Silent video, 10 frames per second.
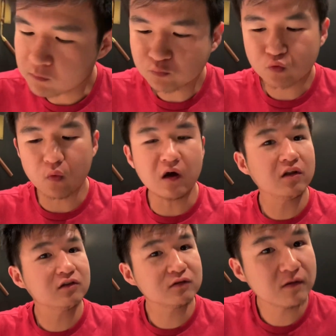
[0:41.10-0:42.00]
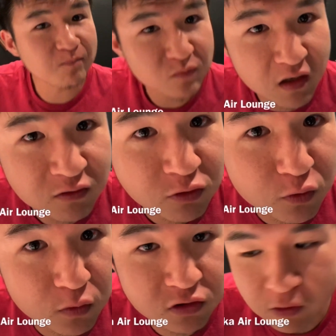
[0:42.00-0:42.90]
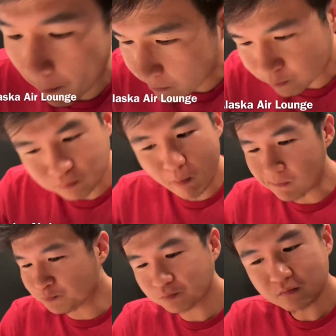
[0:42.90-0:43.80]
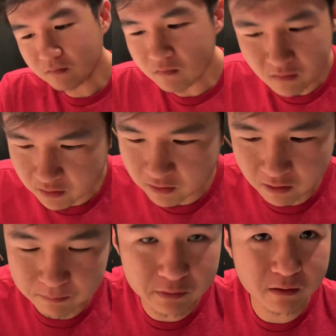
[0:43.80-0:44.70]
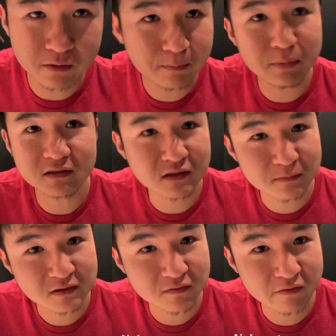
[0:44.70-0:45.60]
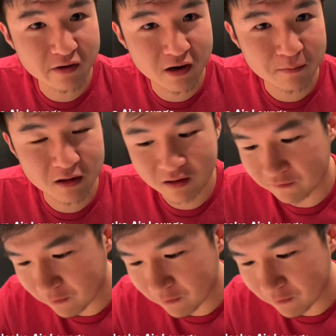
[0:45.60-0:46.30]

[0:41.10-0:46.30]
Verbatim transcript: Wow, that's exquisite. Unbeatable. Best hummus I've ever had in my life.